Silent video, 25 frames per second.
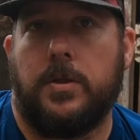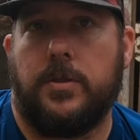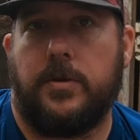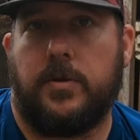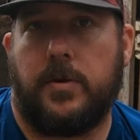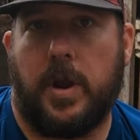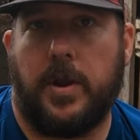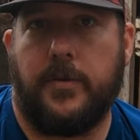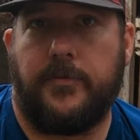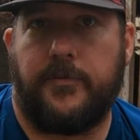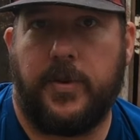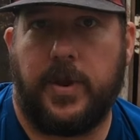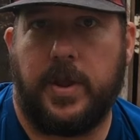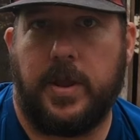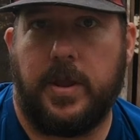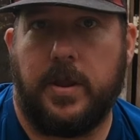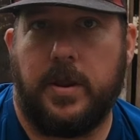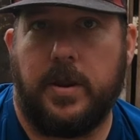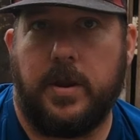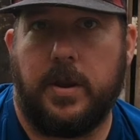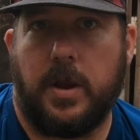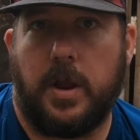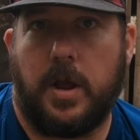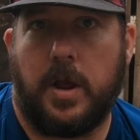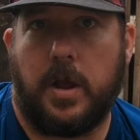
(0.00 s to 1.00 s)
They're 8 feet
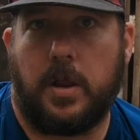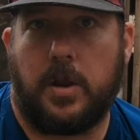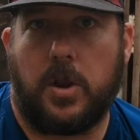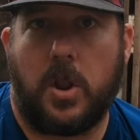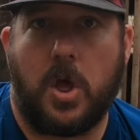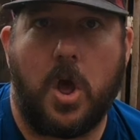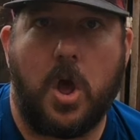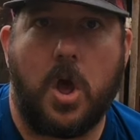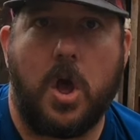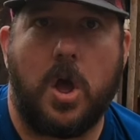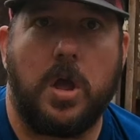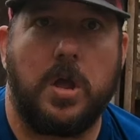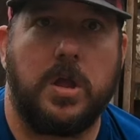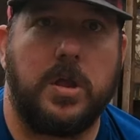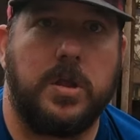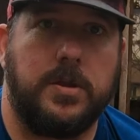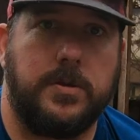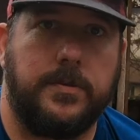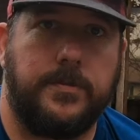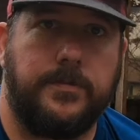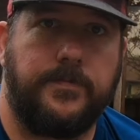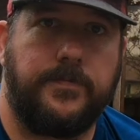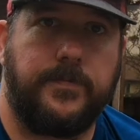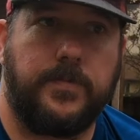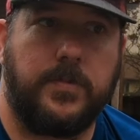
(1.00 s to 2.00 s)
uh, long,
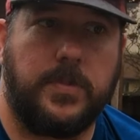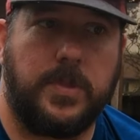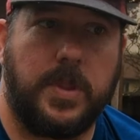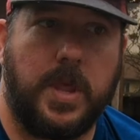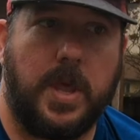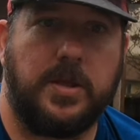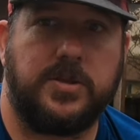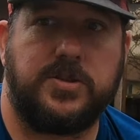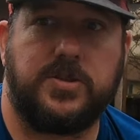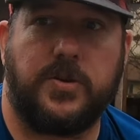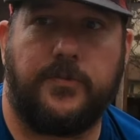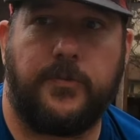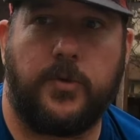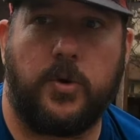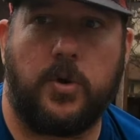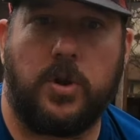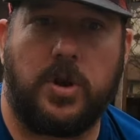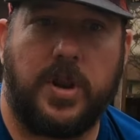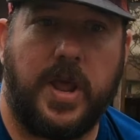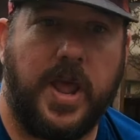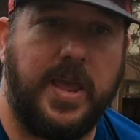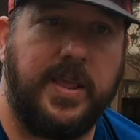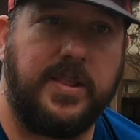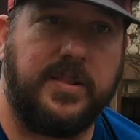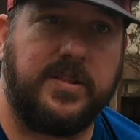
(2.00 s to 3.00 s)
not so
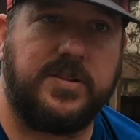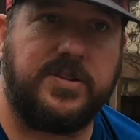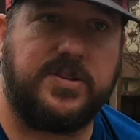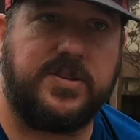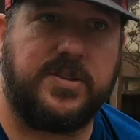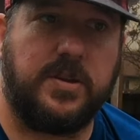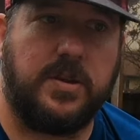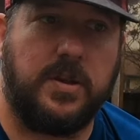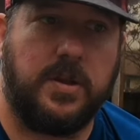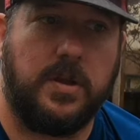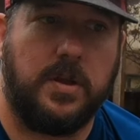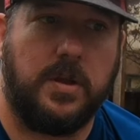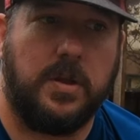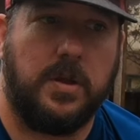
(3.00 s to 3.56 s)
full lengths.